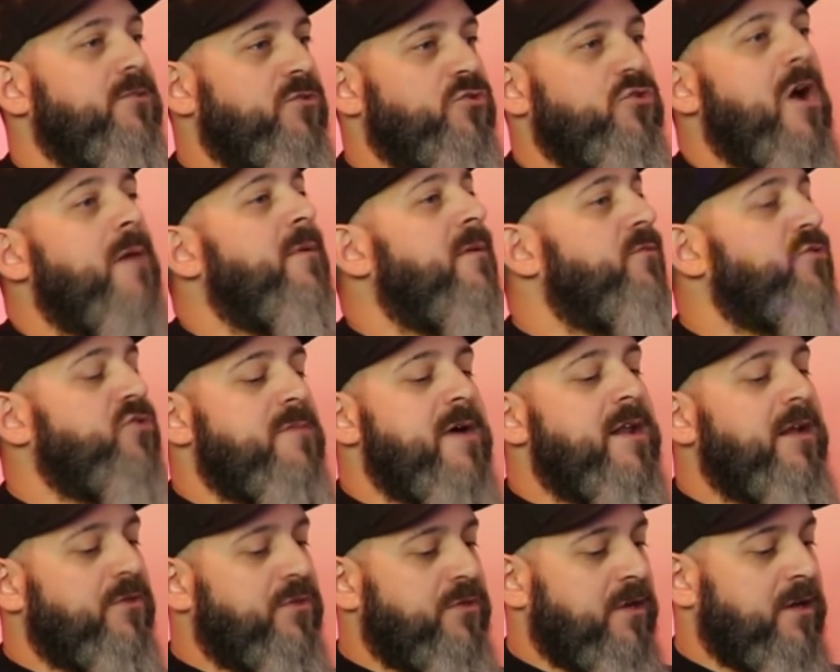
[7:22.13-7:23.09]

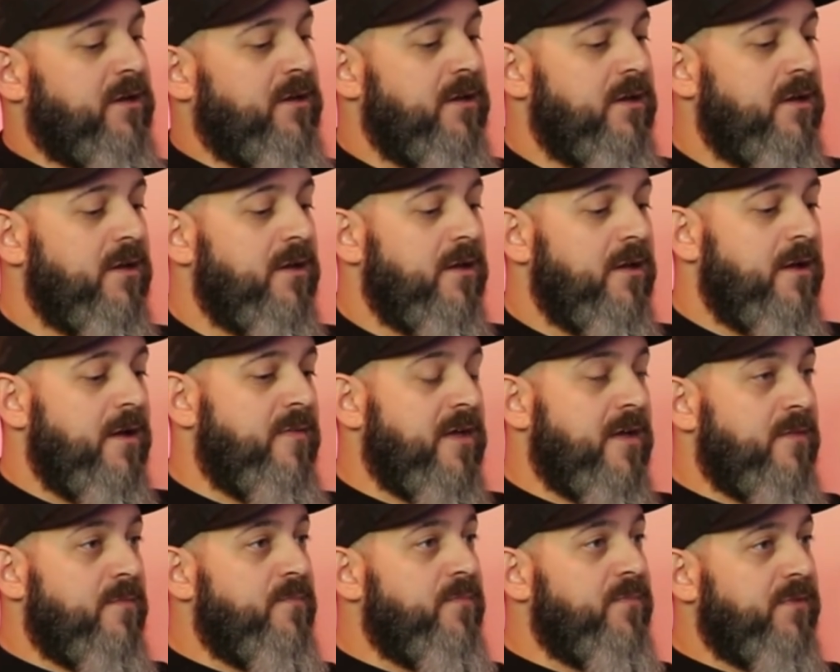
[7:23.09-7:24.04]
traumatic thing. And
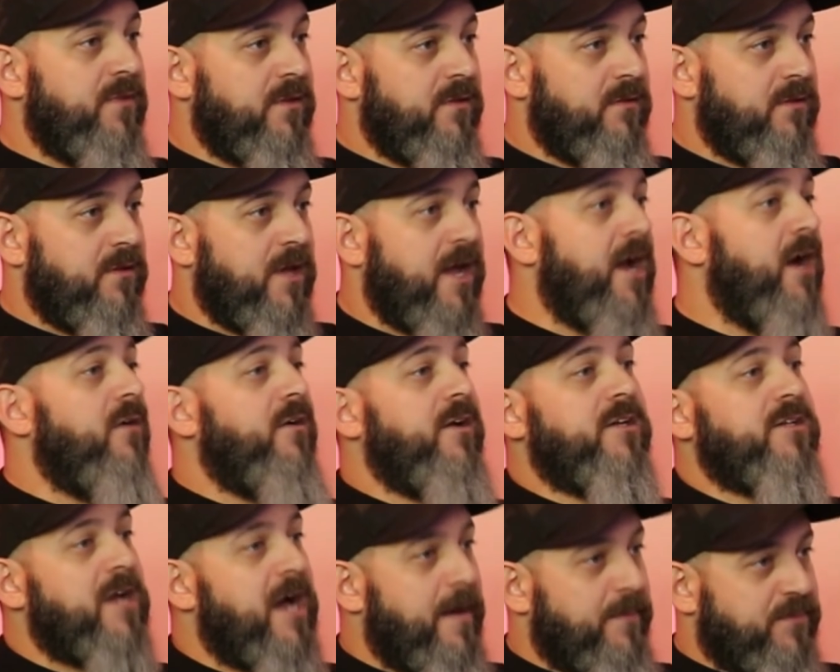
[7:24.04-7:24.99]
then
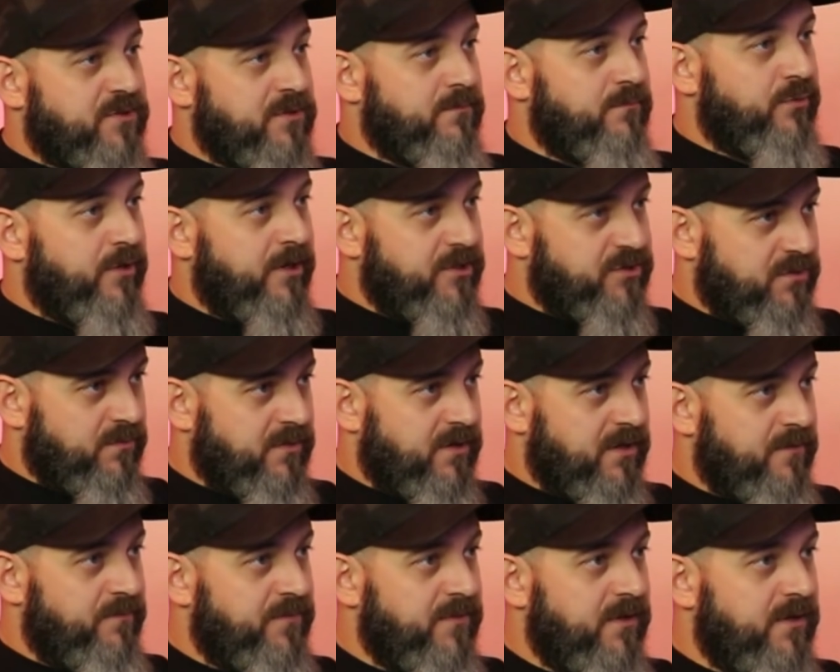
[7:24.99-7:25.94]
Harry adopts him, brings him
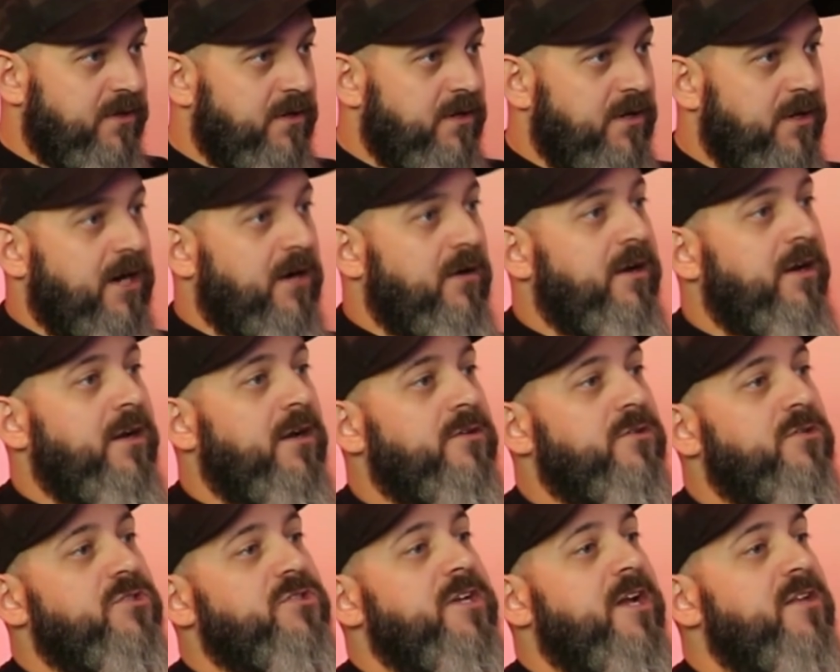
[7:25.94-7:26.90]
in. Harry
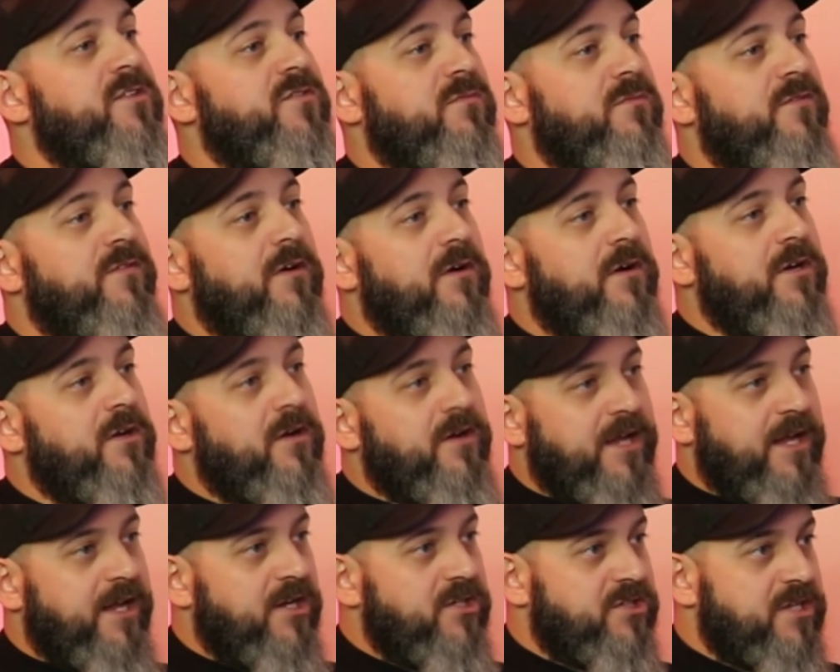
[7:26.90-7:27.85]
understands from a very
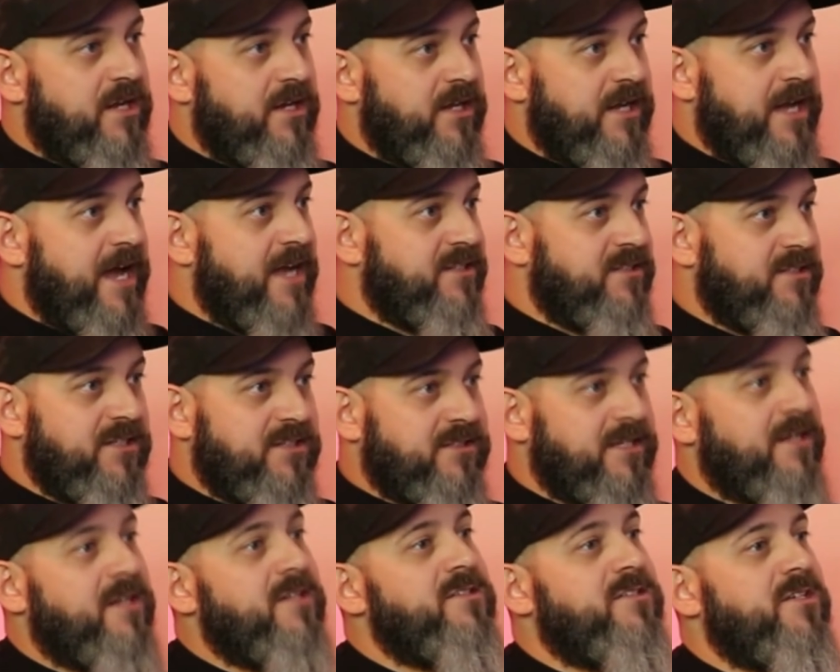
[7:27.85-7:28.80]
young age that he has these
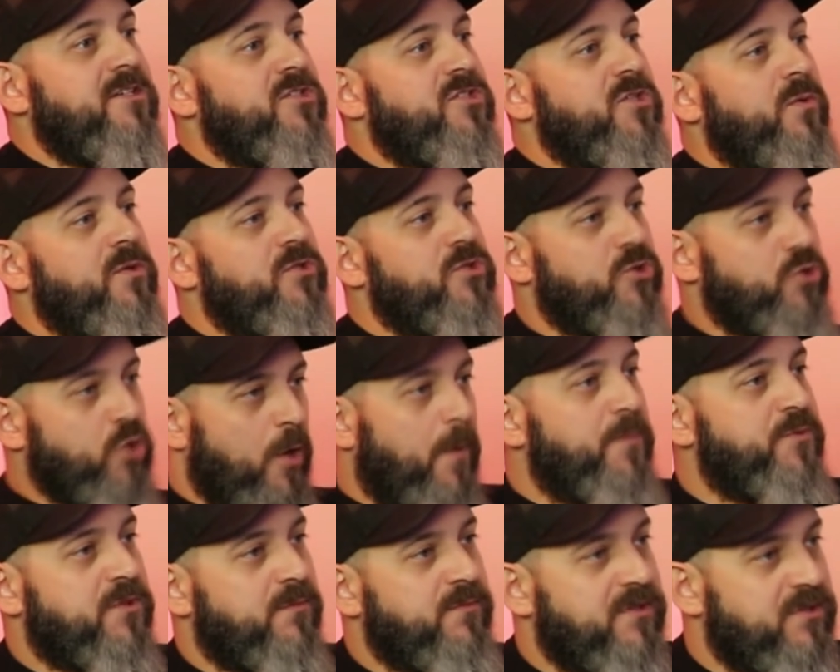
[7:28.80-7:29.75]
tendencies, so he
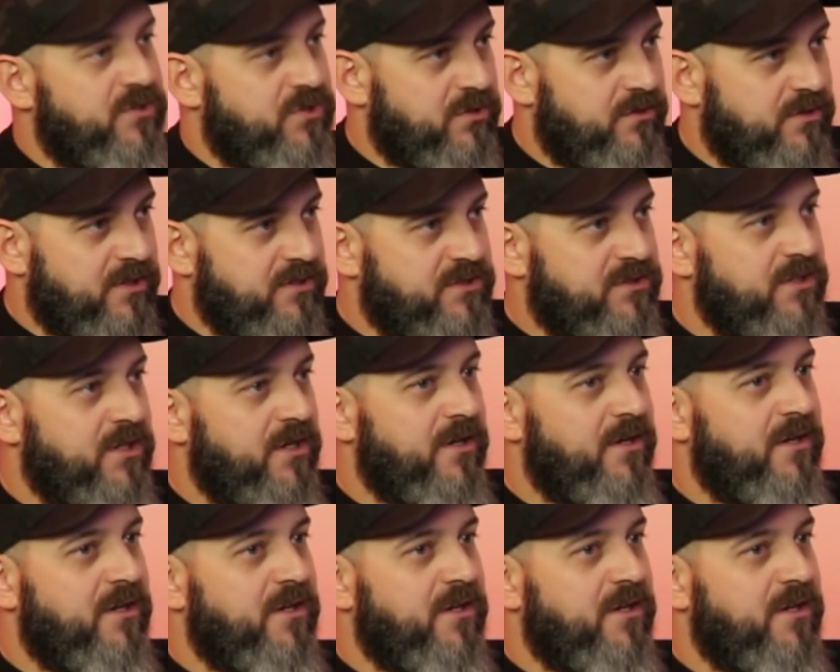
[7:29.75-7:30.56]
sculpts him into this